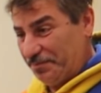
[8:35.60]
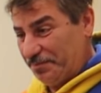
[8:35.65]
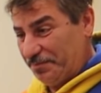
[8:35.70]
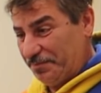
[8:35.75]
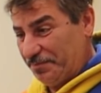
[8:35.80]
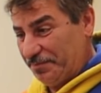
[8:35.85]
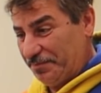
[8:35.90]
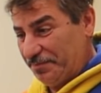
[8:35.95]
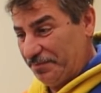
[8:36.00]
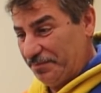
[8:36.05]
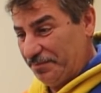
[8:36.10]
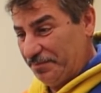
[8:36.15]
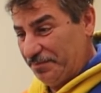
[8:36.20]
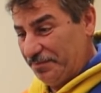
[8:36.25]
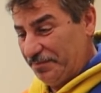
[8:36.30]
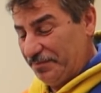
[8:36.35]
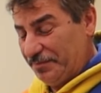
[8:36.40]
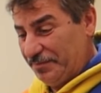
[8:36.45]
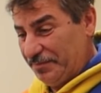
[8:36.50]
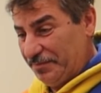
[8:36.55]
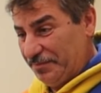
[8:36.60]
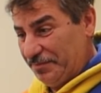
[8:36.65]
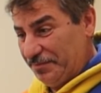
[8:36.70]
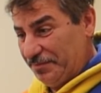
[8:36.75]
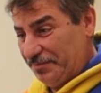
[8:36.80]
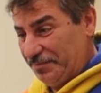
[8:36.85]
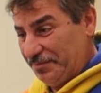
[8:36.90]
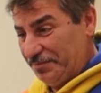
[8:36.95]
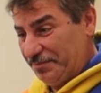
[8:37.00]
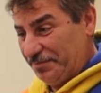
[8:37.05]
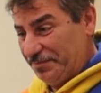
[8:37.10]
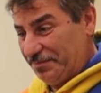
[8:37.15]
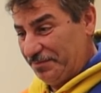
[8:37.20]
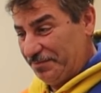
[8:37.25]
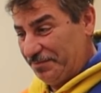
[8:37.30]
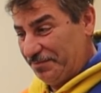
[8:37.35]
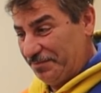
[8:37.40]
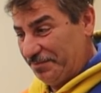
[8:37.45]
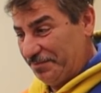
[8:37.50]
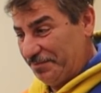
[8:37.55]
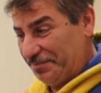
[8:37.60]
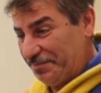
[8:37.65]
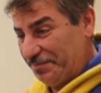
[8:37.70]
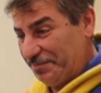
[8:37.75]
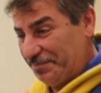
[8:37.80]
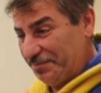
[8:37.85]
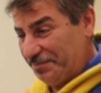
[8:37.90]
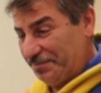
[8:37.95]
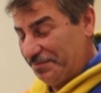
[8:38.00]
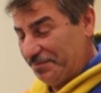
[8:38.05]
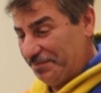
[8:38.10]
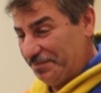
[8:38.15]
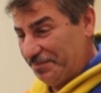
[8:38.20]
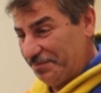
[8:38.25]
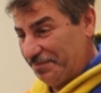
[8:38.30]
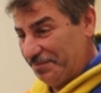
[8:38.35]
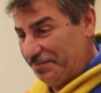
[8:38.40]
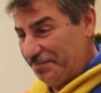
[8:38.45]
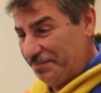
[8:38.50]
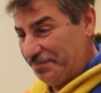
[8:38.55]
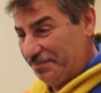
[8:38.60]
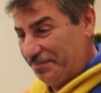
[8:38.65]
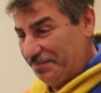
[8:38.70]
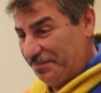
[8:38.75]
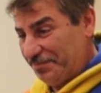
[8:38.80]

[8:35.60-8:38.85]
(not speaking)